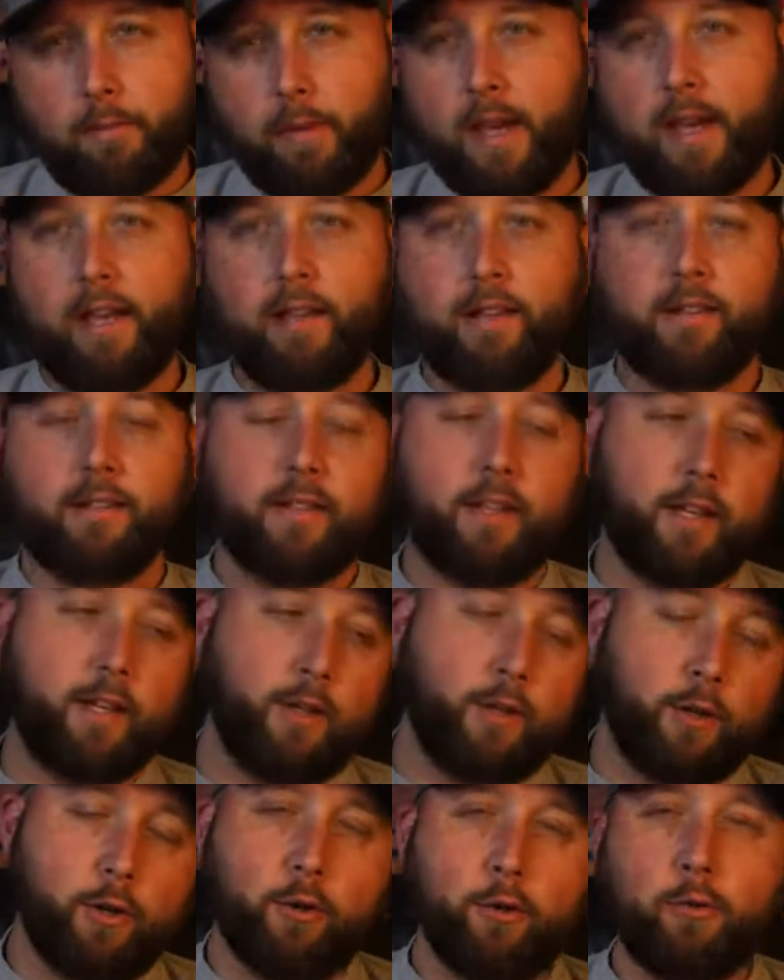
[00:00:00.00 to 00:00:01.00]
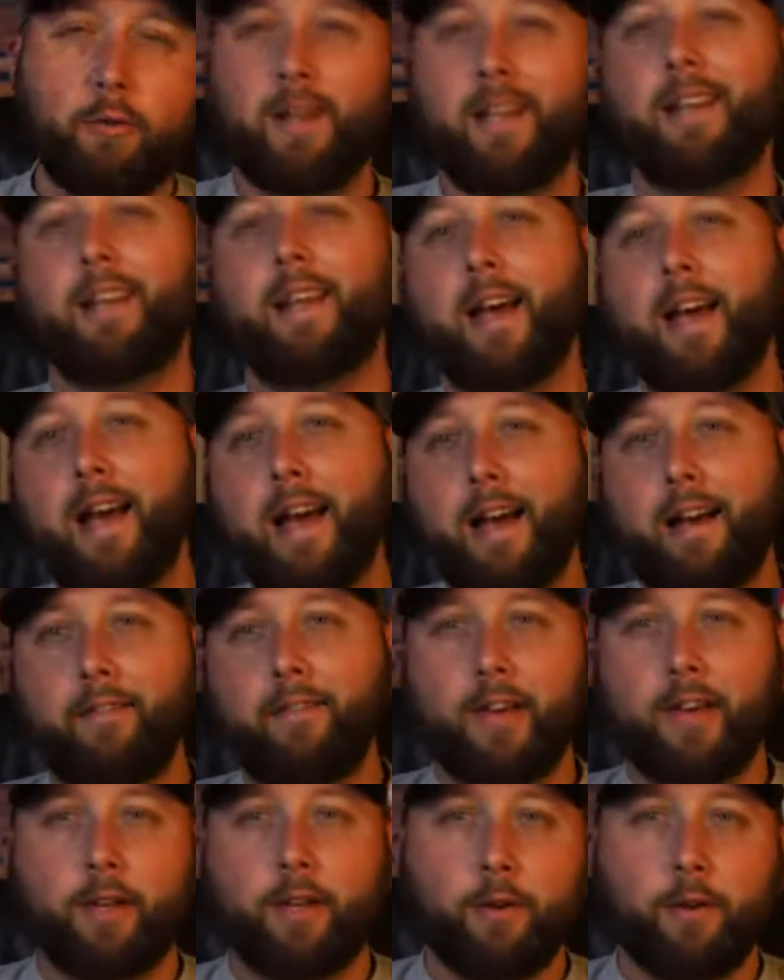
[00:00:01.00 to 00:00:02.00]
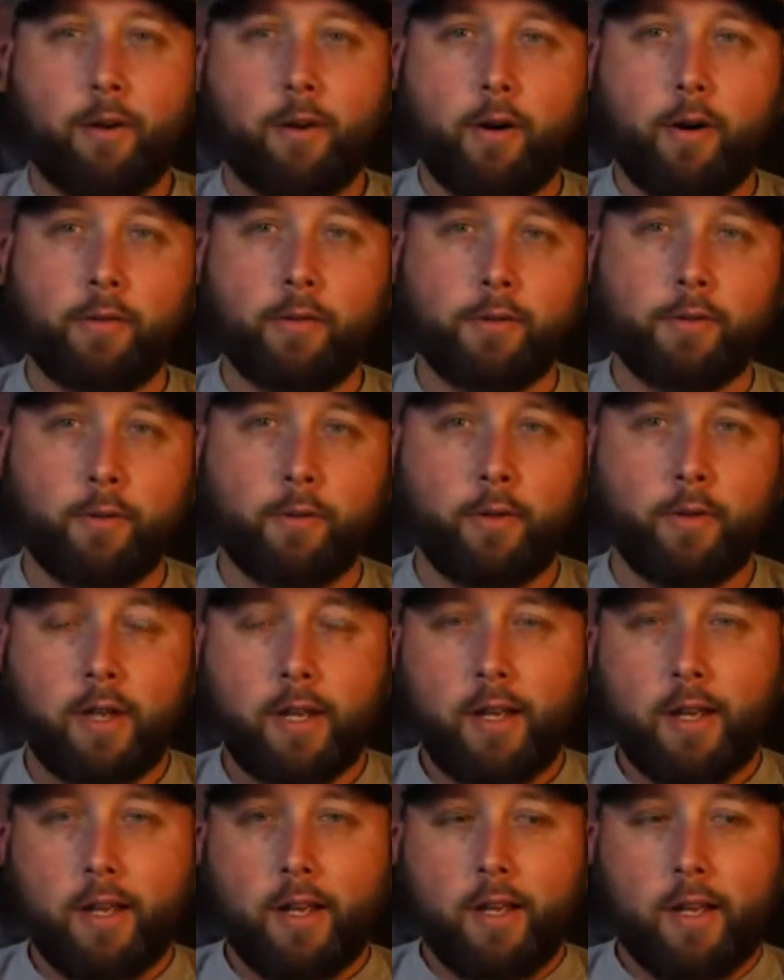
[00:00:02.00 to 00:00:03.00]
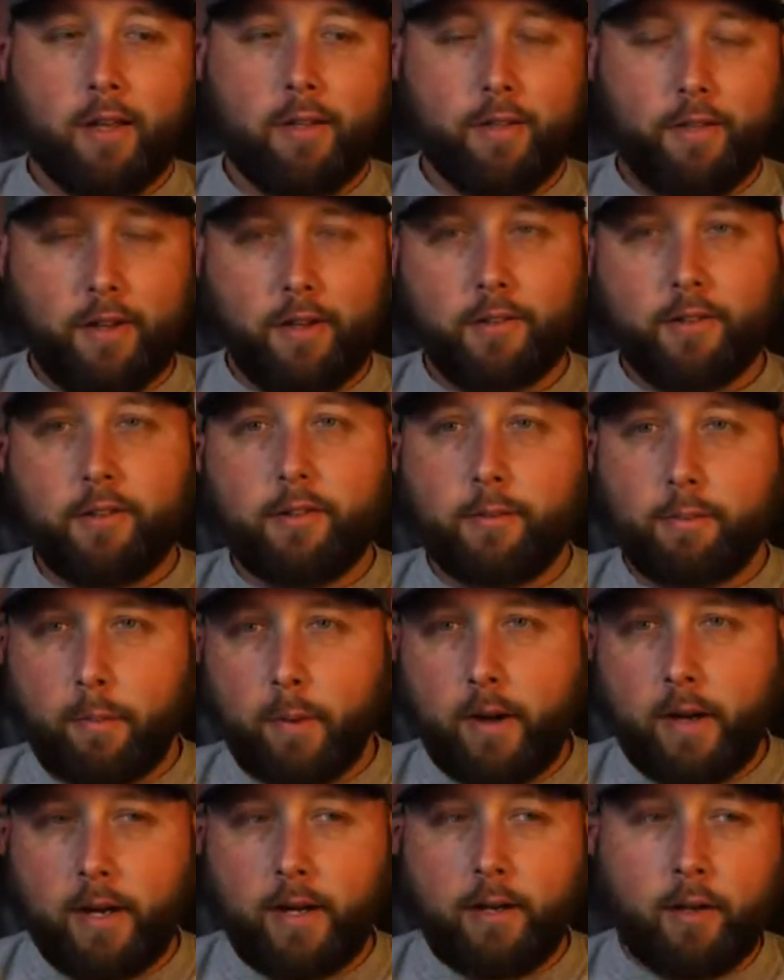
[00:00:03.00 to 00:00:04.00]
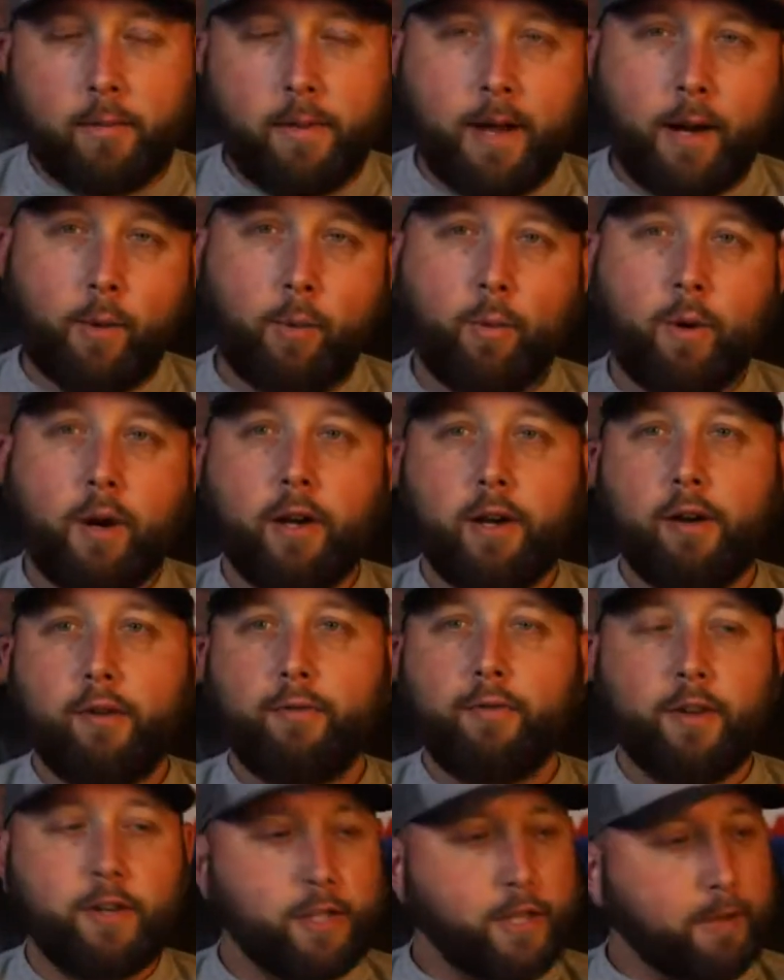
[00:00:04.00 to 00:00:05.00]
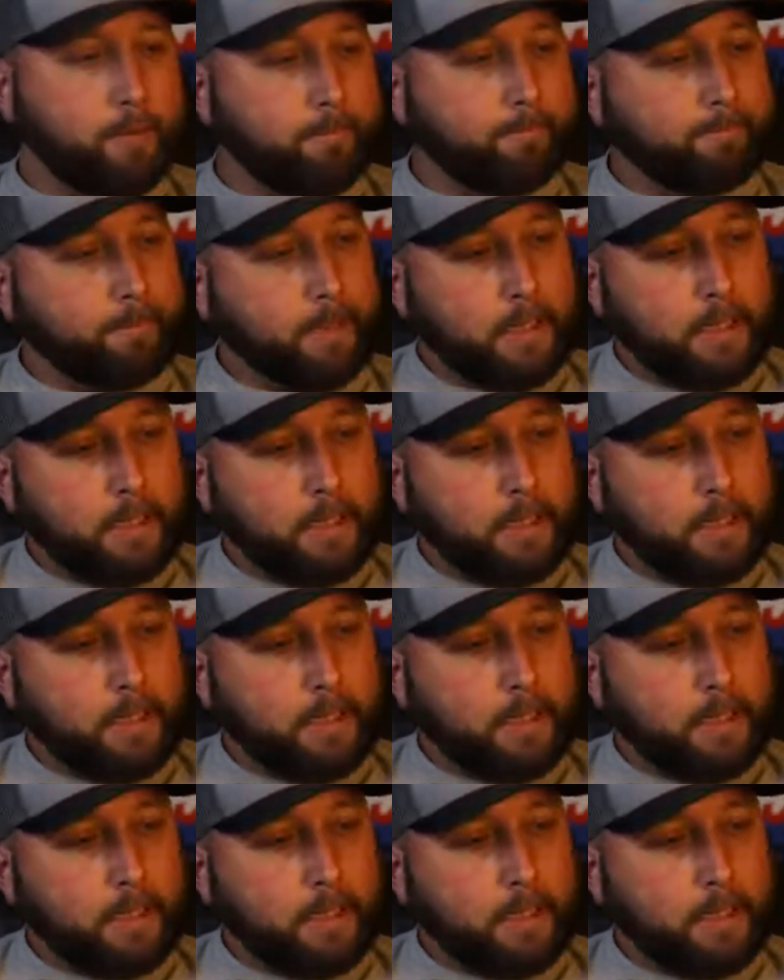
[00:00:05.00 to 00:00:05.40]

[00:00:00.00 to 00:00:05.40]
baits that you need to have in your arsenal this spring, no matter where you're fishing.